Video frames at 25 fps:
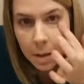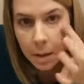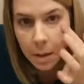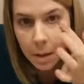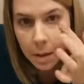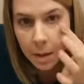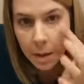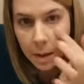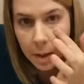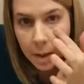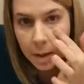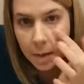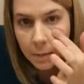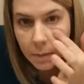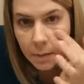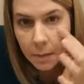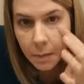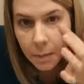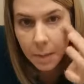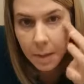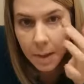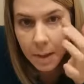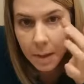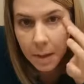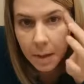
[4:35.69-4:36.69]
and kind of
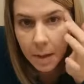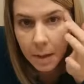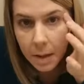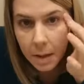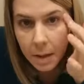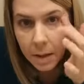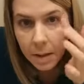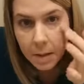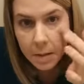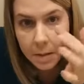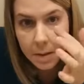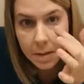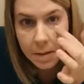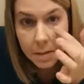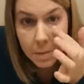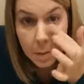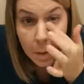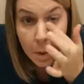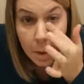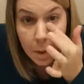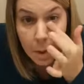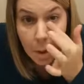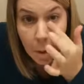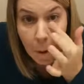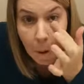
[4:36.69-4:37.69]
around this
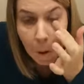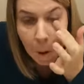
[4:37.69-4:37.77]
way.